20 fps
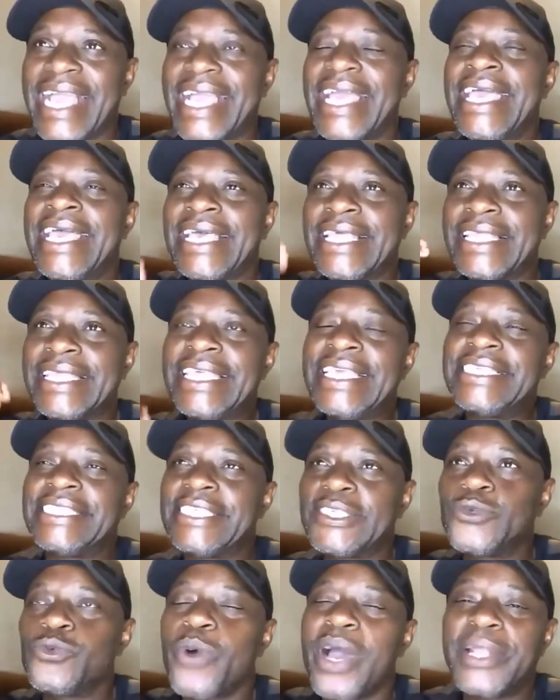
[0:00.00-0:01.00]
the back,
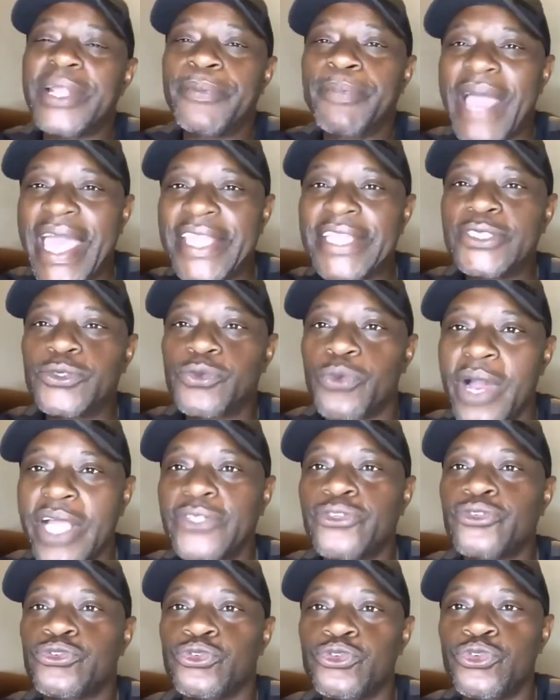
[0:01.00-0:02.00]
this is what
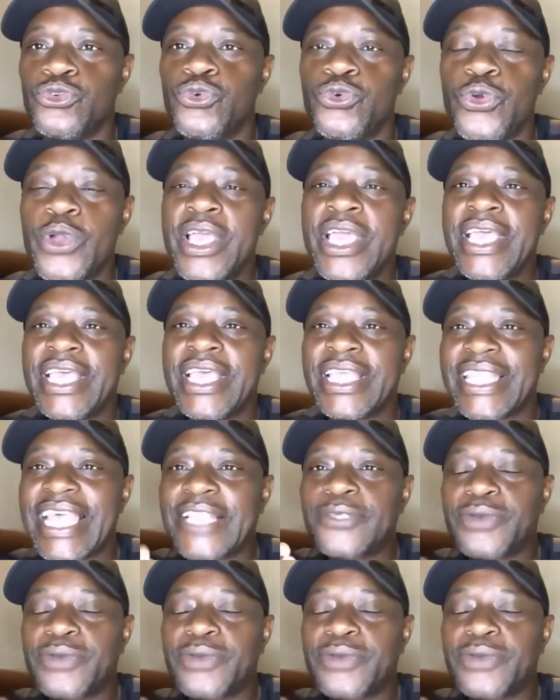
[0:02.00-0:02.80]
Pirates want to do.